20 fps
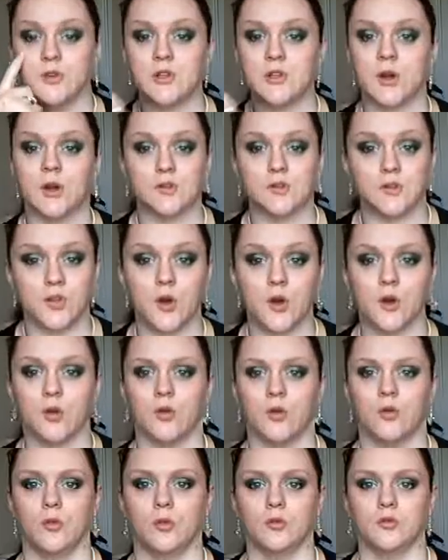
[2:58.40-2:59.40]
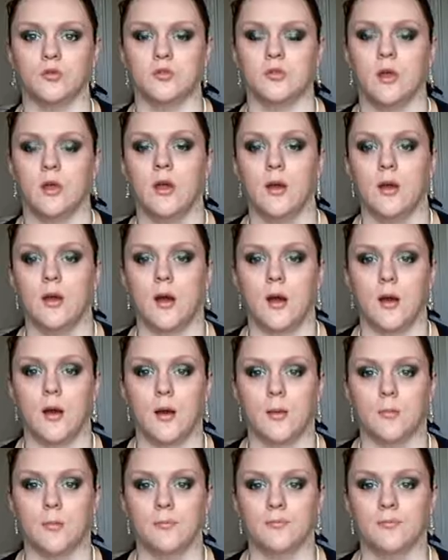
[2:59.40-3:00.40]
got dark circles,
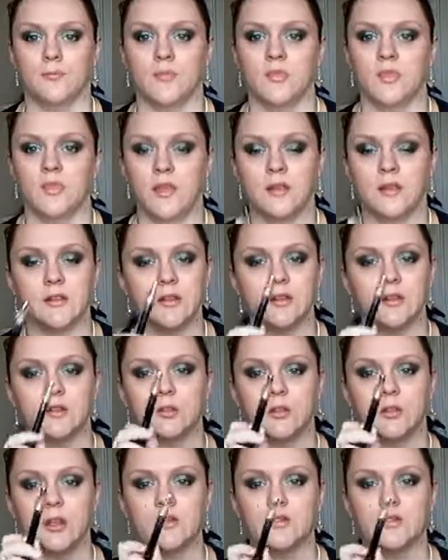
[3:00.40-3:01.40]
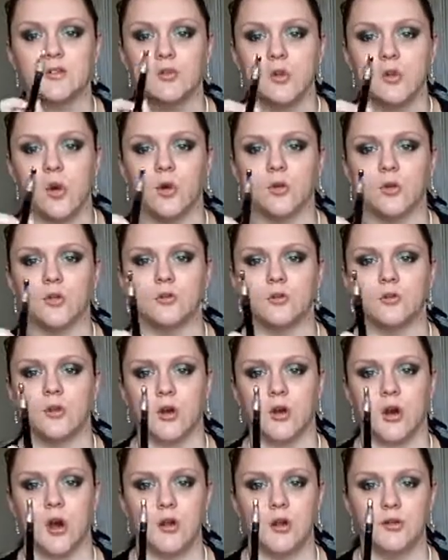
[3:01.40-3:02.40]
then this is not
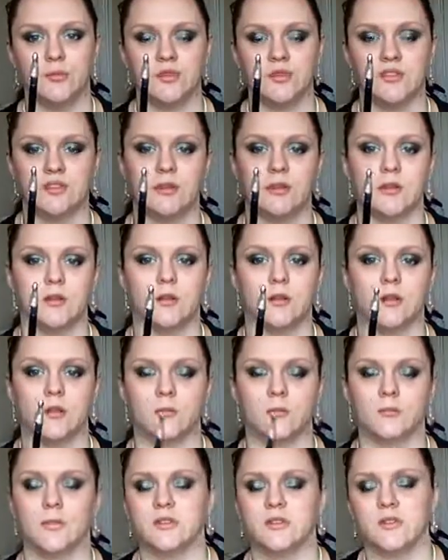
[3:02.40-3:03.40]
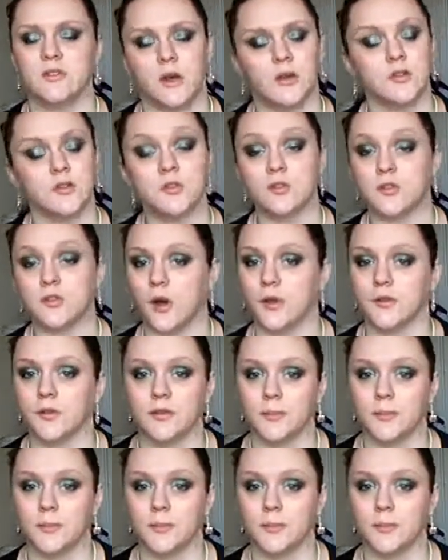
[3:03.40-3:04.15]
the kind of concealer. I just